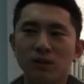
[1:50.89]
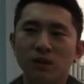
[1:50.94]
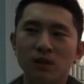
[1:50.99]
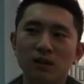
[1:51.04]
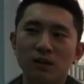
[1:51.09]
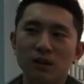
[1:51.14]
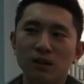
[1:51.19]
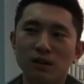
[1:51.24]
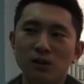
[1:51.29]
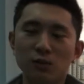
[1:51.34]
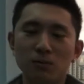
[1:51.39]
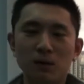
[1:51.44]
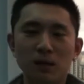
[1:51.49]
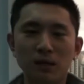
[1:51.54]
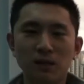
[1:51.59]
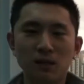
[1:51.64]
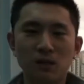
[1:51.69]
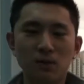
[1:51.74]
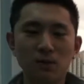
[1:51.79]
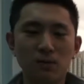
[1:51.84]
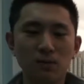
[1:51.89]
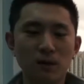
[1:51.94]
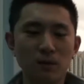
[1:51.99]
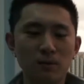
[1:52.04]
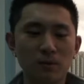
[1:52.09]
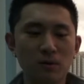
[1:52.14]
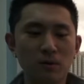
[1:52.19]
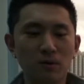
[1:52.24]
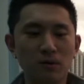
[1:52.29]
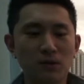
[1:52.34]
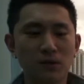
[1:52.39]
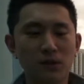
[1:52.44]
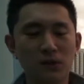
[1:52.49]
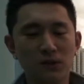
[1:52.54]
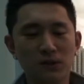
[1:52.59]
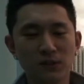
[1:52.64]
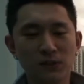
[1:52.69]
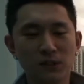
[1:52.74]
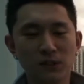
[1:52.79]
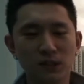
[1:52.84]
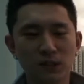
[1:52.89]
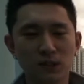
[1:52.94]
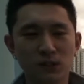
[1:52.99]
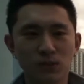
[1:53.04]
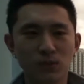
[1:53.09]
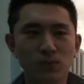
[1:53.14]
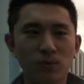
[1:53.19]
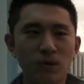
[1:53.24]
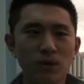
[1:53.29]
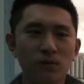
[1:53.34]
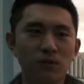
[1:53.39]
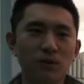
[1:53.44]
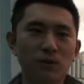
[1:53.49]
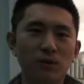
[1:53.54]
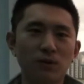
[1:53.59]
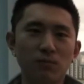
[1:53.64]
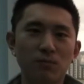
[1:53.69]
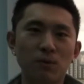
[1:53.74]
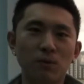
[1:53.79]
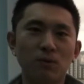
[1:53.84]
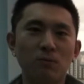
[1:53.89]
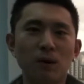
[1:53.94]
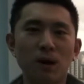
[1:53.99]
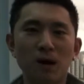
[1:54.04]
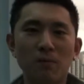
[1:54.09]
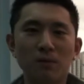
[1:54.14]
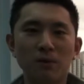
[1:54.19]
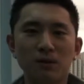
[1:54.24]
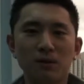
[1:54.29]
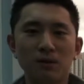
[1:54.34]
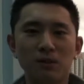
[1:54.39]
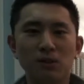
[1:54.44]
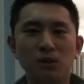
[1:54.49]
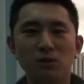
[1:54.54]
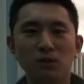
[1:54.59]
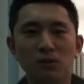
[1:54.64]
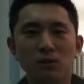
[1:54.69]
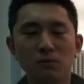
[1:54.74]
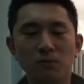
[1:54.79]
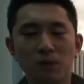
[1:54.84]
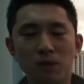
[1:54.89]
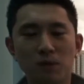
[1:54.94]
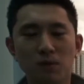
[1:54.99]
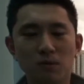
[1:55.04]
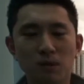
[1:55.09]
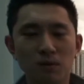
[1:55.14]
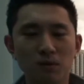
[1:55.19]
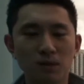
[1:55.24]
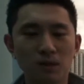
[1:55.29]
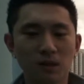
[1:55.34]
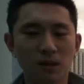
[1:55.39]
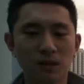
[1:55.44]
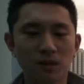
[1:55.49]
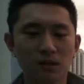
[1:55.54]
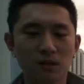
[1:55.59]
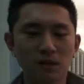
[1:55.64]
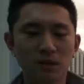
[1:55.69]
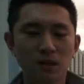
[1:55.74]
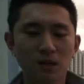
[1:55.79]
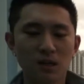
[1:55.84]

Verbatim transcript: Uh, as you might know, Weibo currently is one of the most popular social media websites